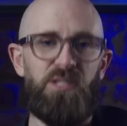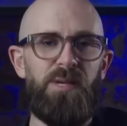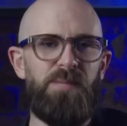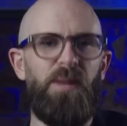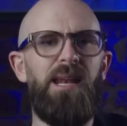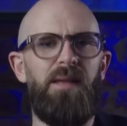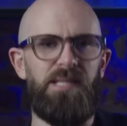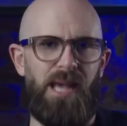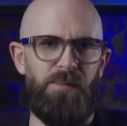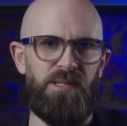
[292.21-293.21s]
To explain how
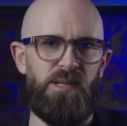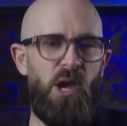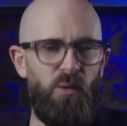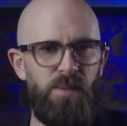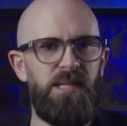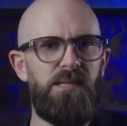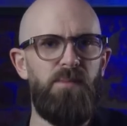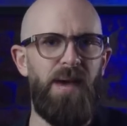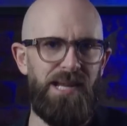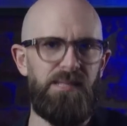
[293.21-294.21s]
this happened, we must
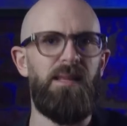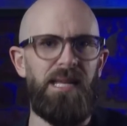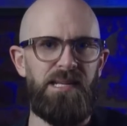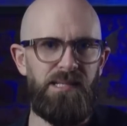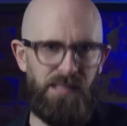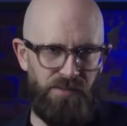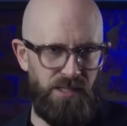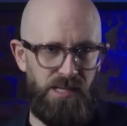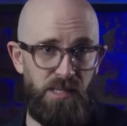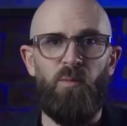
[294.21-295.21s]
go back to the late
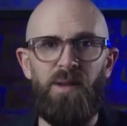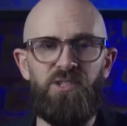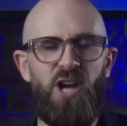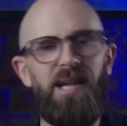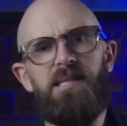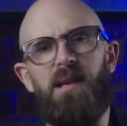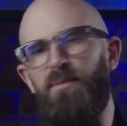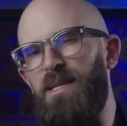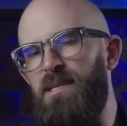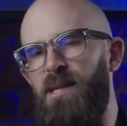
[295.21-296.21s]
70s, when the Chinese
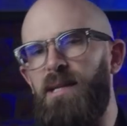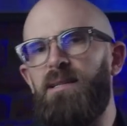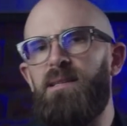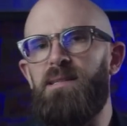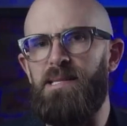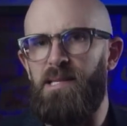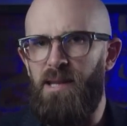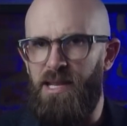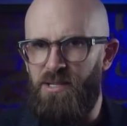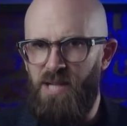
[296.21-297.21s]
government decided to
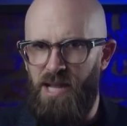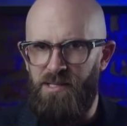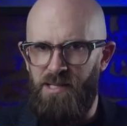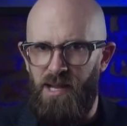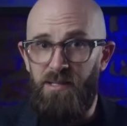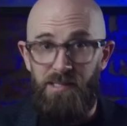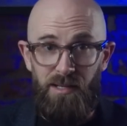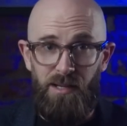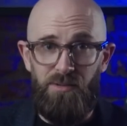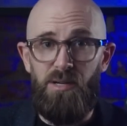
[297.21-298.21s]
designate Shenzhen as the
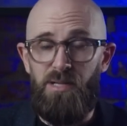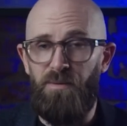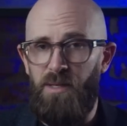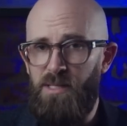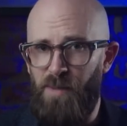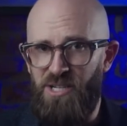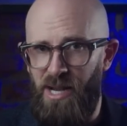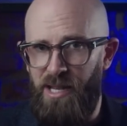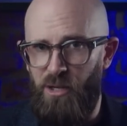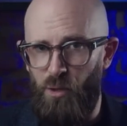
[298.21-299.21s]
country's first
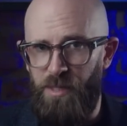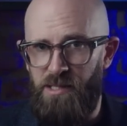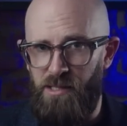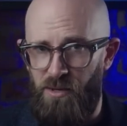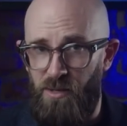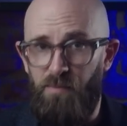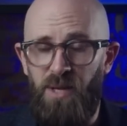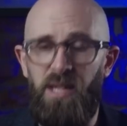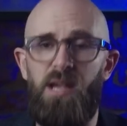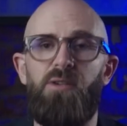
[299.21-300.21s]
special economic zone, a
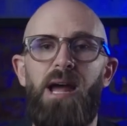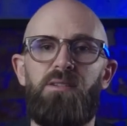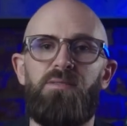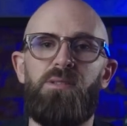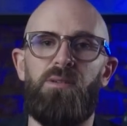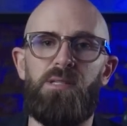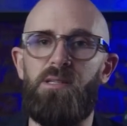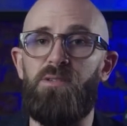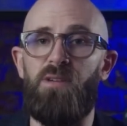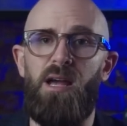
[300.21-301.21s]
playground of sorts
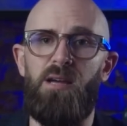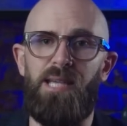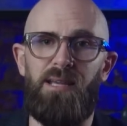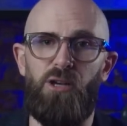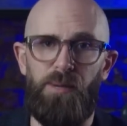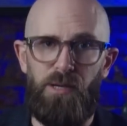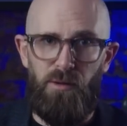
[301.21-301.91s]
to try out economic